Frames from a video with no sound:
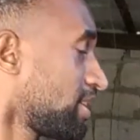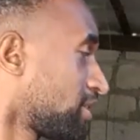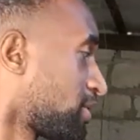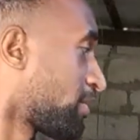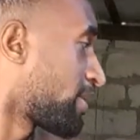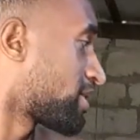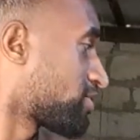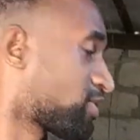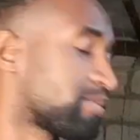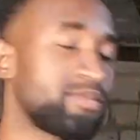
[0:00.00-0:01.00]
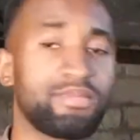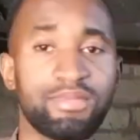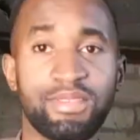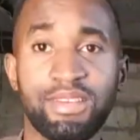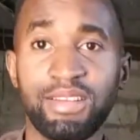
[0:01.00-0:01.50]
your beds from
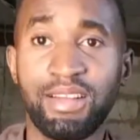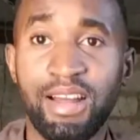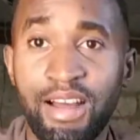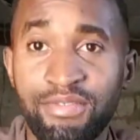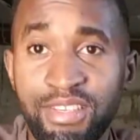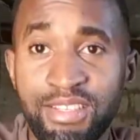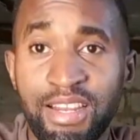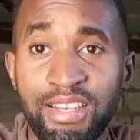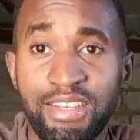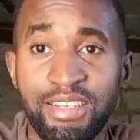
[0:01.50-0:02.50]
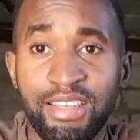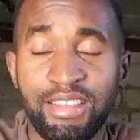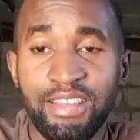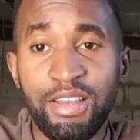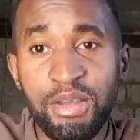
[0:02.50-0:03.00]
having sudden death.
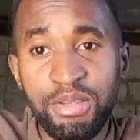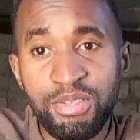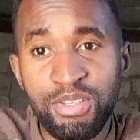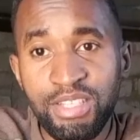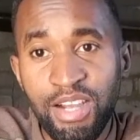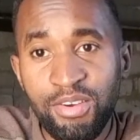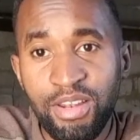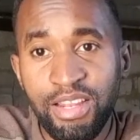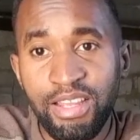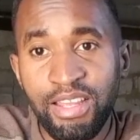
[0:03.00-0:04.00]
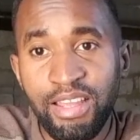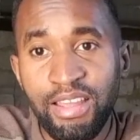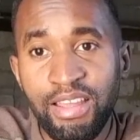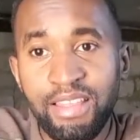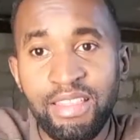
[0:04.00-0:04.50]
So secondly,
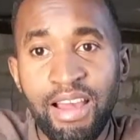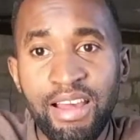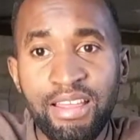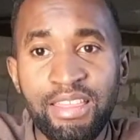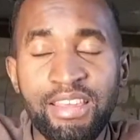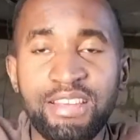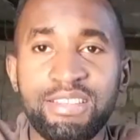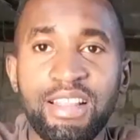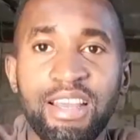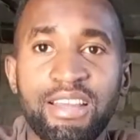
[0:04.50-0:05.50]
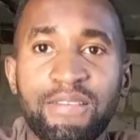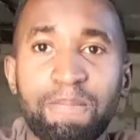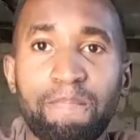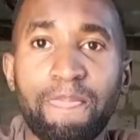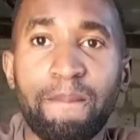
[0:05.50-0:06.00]
the other thing is like,
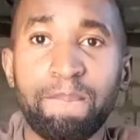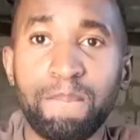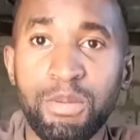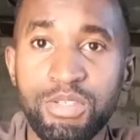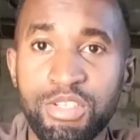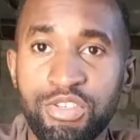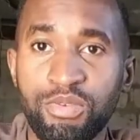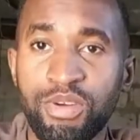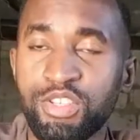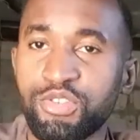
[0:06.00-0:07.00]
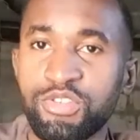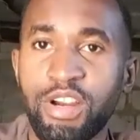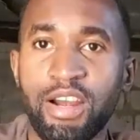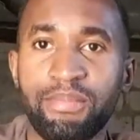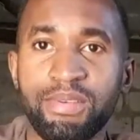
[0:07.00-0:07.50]
mostly what usually
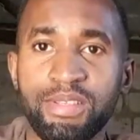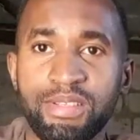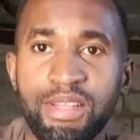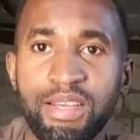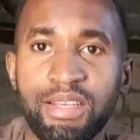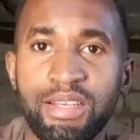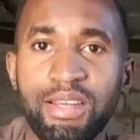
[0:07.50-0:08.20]
happens is like